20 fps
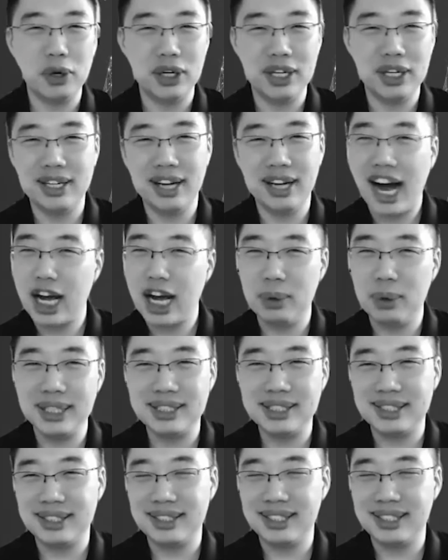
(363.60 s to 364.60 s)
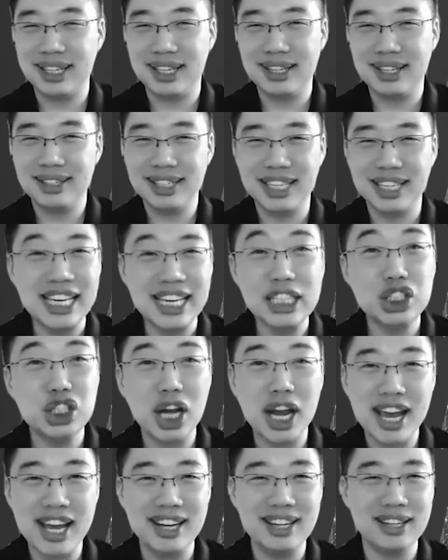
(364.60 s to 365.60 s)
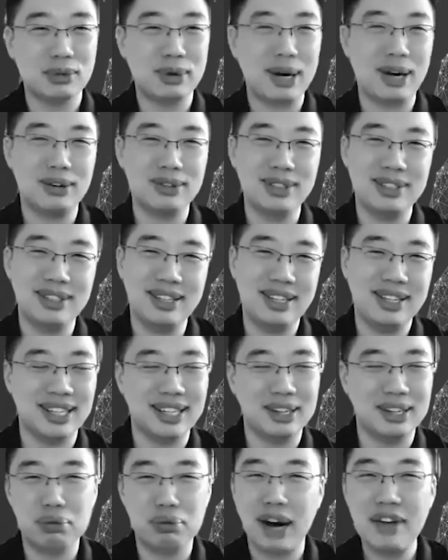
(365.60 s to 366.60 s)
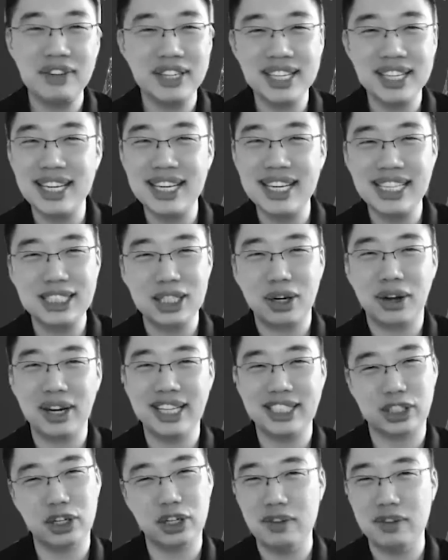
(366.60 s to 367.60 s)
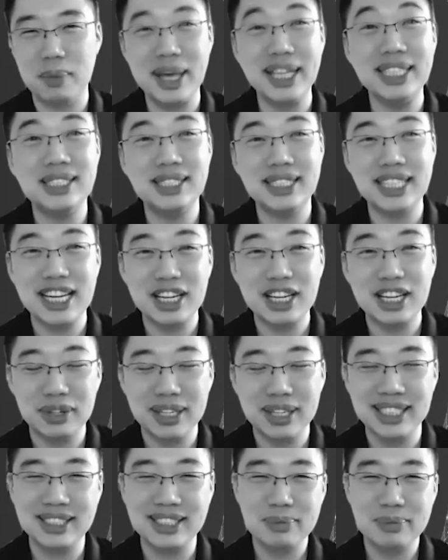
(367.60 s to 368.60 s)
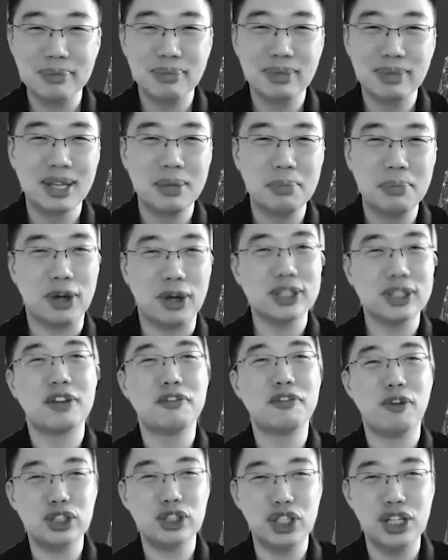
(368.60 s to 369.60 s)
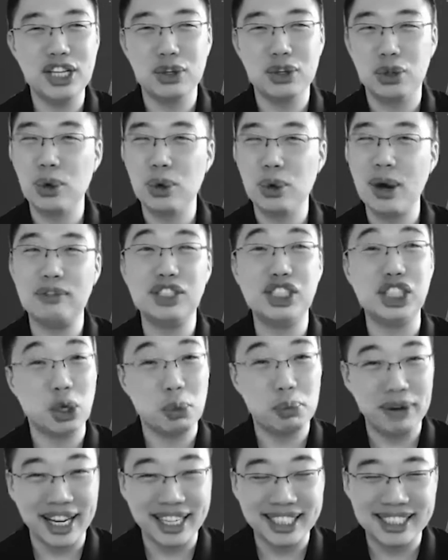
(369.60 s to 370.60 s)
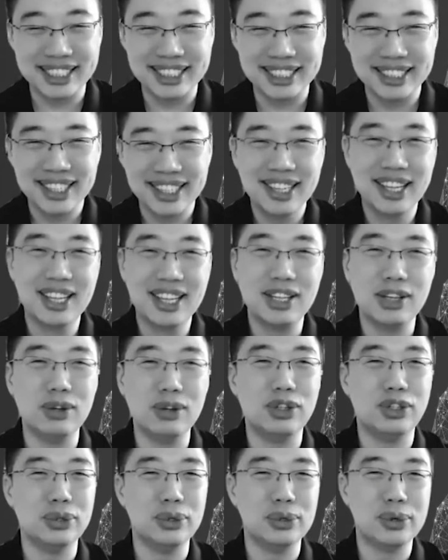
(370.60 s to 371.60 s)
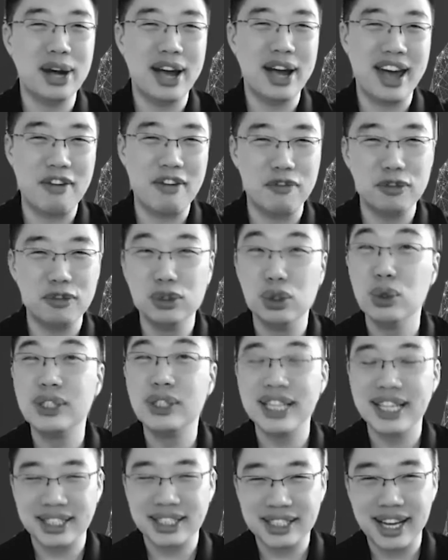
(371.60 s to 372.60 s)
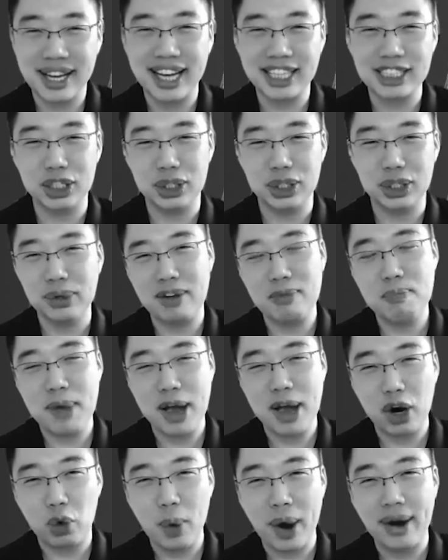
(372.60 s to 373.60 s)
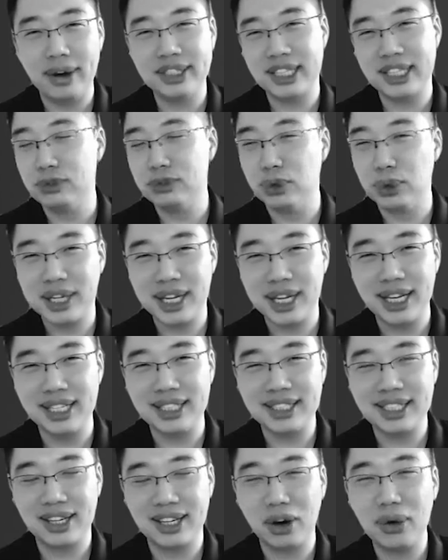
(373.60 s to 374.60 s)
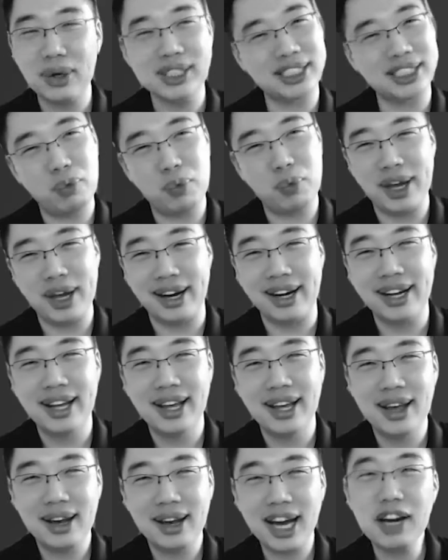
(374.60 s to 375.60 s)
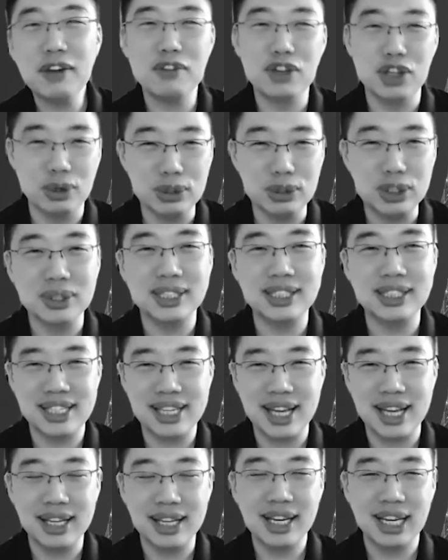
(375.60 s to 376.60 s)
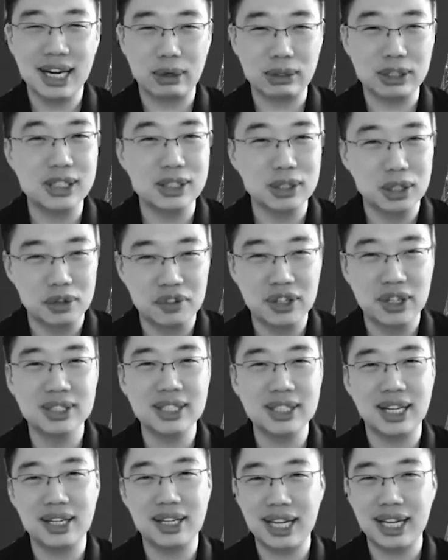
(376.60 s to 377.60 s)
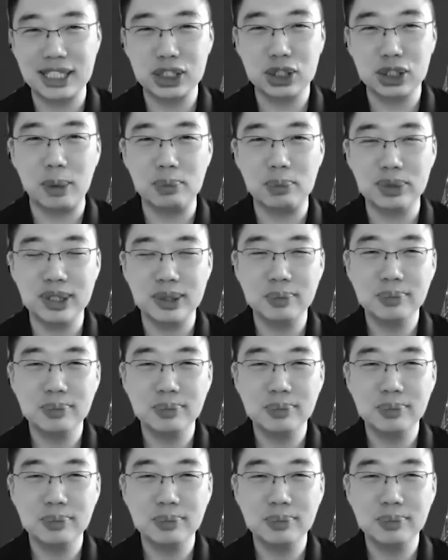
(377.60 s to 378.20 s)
in the iOS keychain around the private keys and all that is going to remain secret. Because unfortunately, you do have jailbreaks, you do have rooting attacks, you do have malwares and rootkits and all the stuff we are kind of used to seeing in our servers and desktops